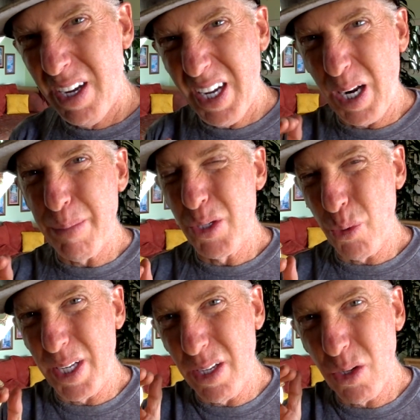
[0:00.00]
And I've been
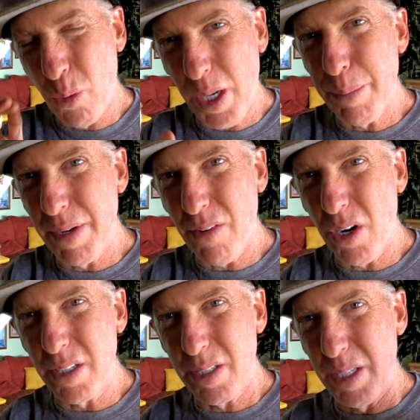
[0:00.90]
doing quite a bit of
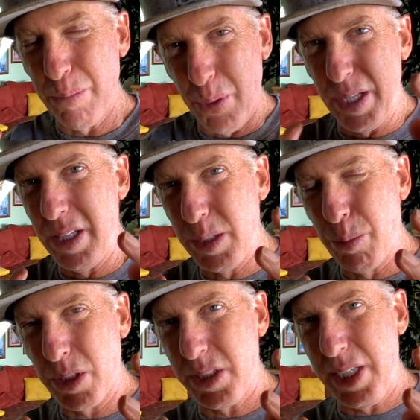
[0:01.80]
art and putting these
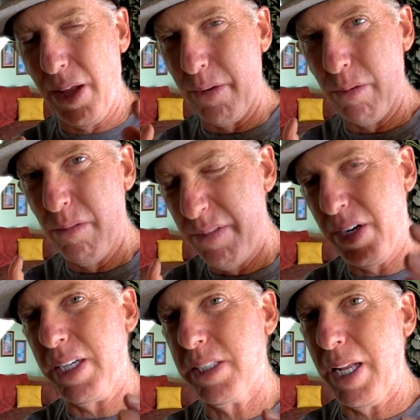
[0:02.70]
books together.
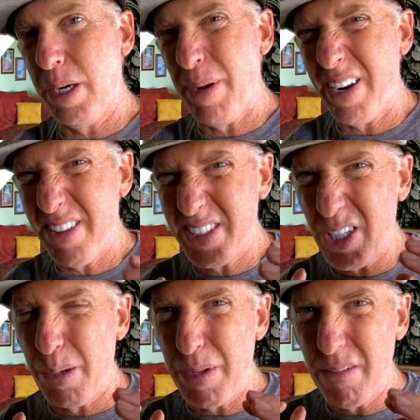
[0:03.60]
Very excited about it. It's
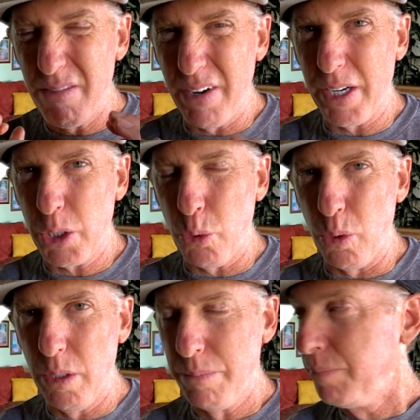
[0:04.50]
going to be very cool.
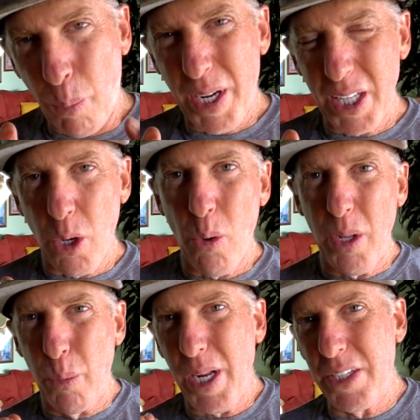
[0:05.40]
But we're going to go
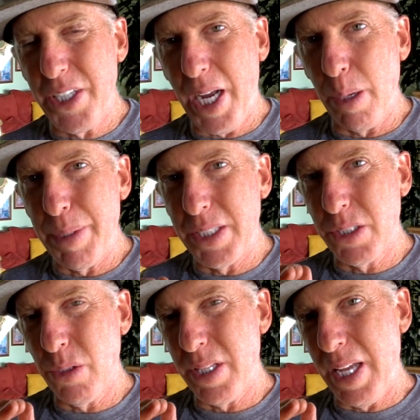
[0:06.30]
and we're going to check out a
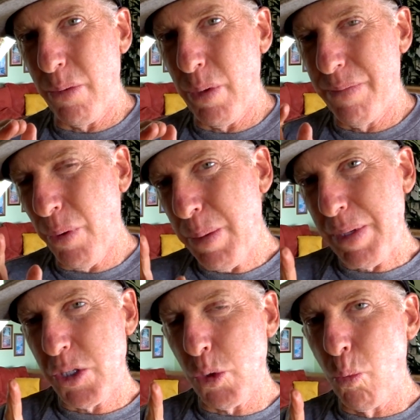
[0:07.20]
beach that we've only
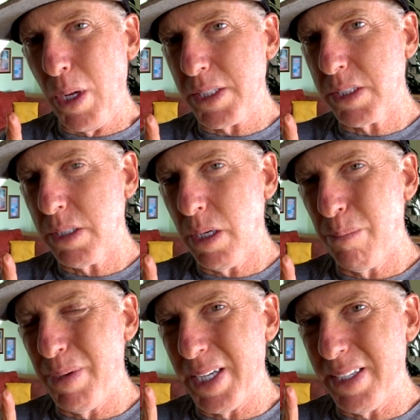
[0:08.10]
been to once,
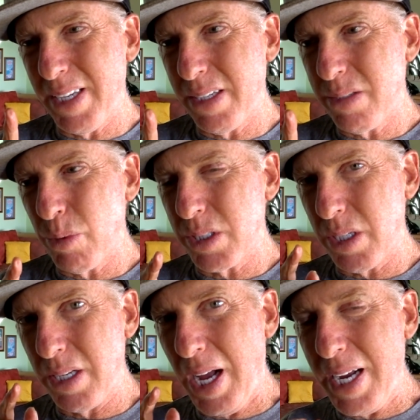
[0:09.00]
but it
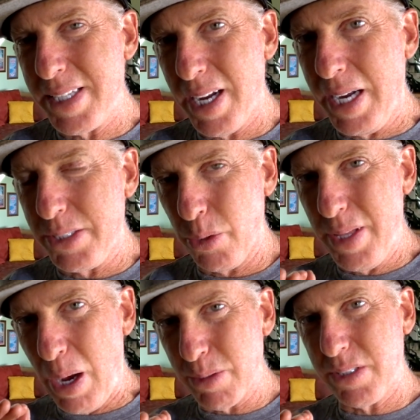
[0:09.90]
was in high tide. So
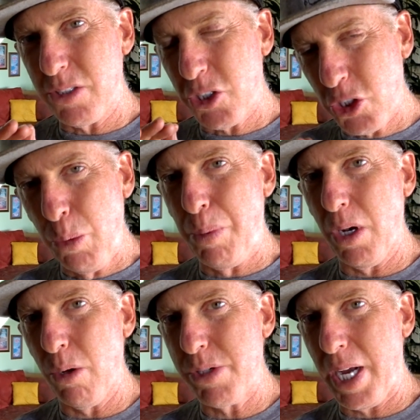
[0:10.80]
now it's super
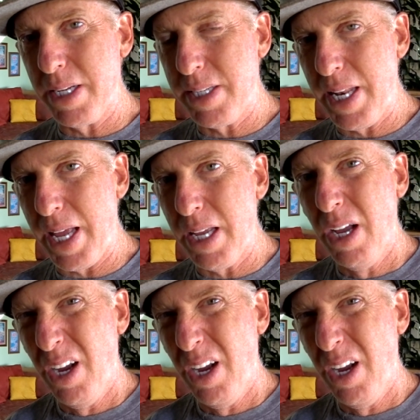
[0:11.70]
low tide today.